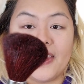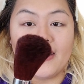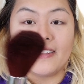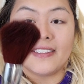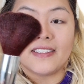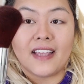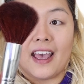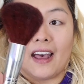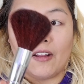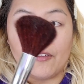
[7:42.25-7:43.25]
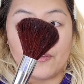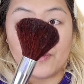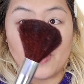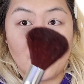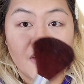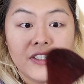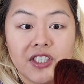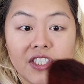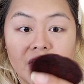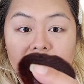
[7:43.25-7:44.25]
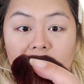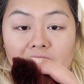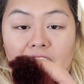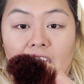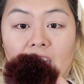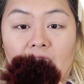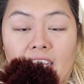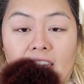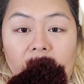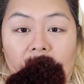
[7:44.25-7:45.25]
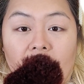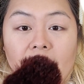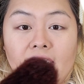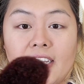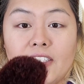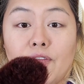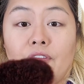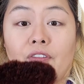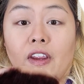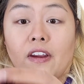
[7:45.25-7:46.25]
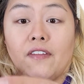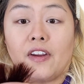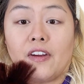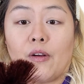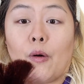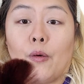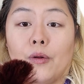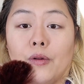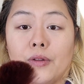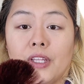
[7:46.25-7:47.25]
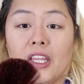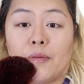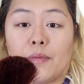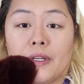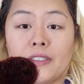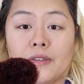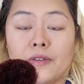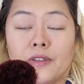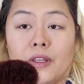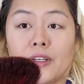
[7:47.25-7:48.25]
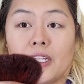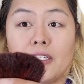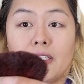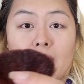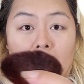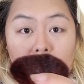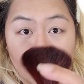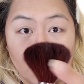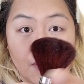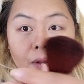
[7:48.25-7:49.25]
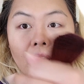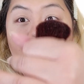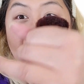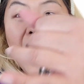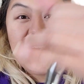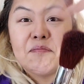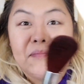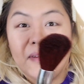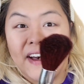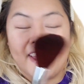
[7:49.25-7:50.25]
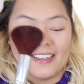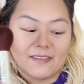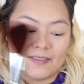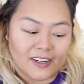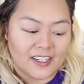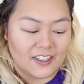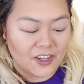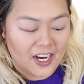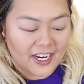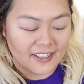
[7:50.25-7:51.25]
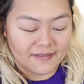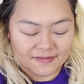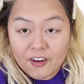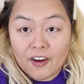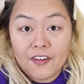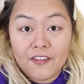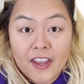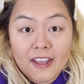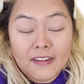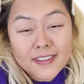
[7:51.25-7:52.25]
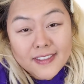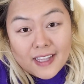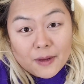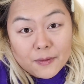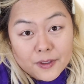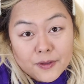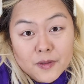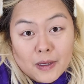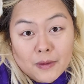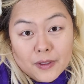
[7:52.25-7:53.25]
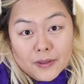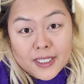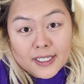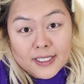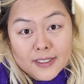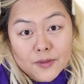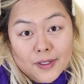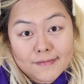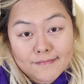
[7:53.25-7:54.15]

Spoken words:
this e.l.f. brush that is very, very old. The bristles look terrible, but we're gonna try it. And if all fails, I will use my Real Techniques one.